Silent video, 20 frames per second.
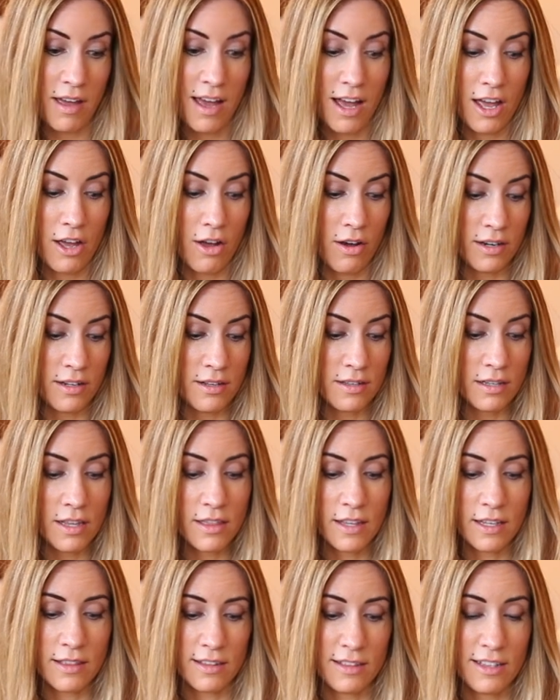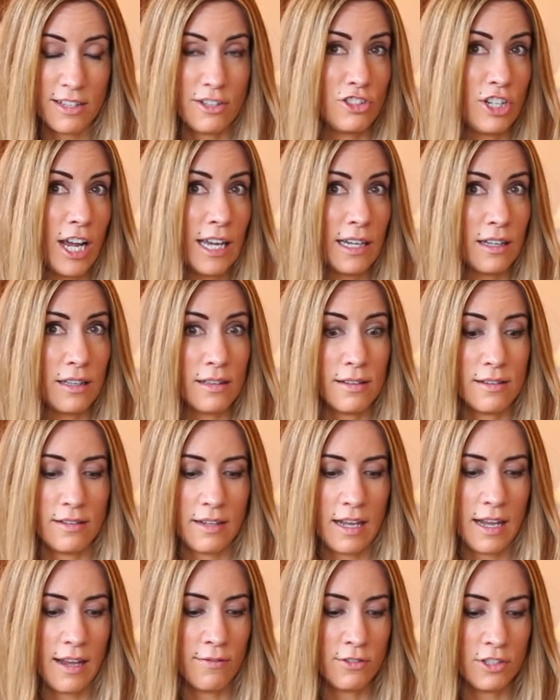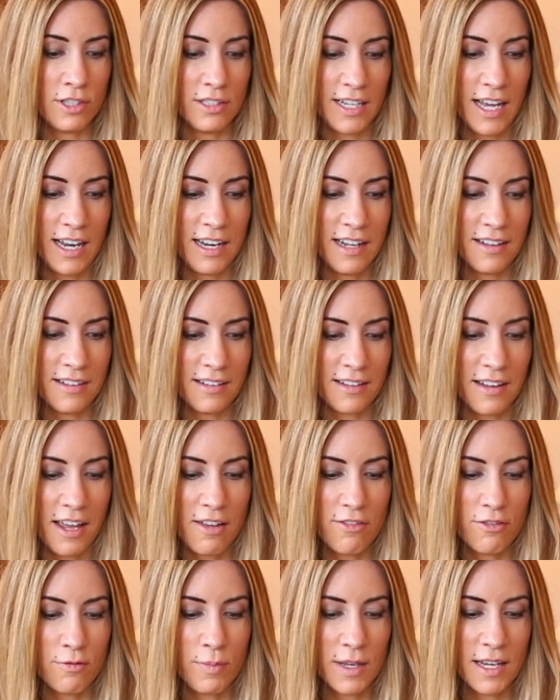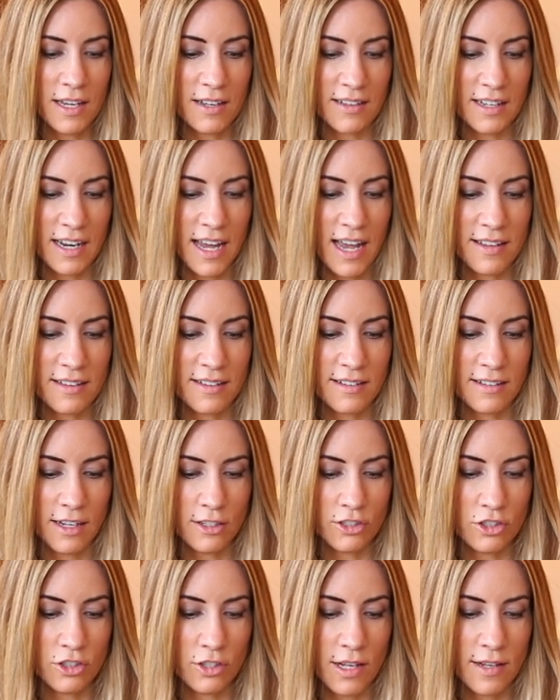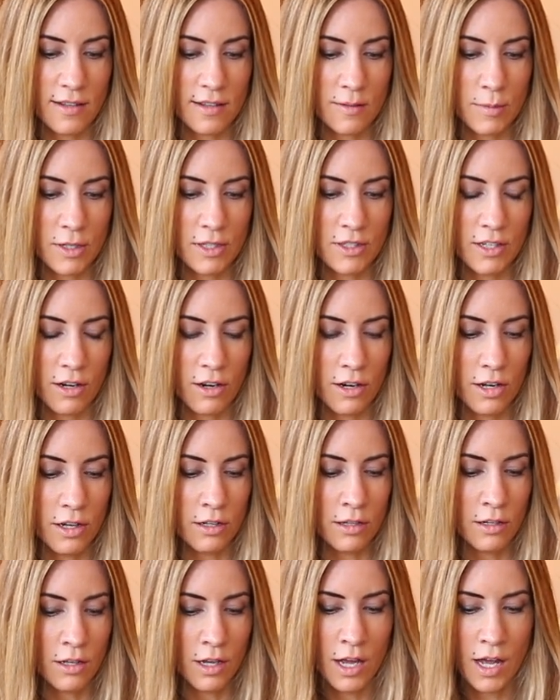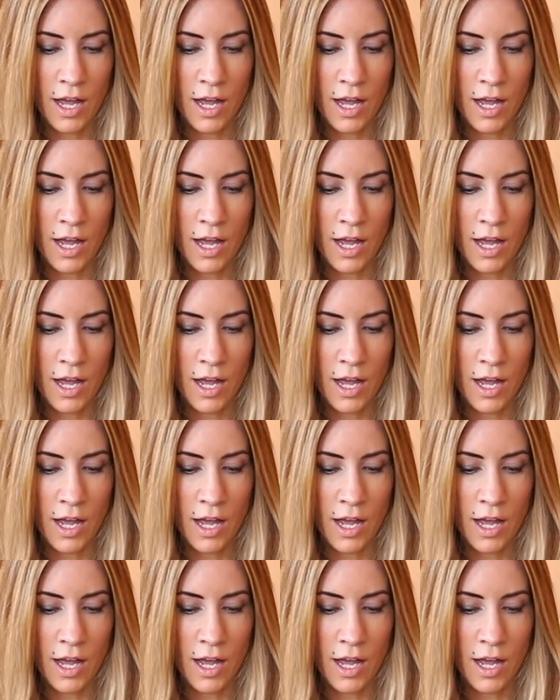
I honestly think that this jacket saved Teddy's life because it has such nice material.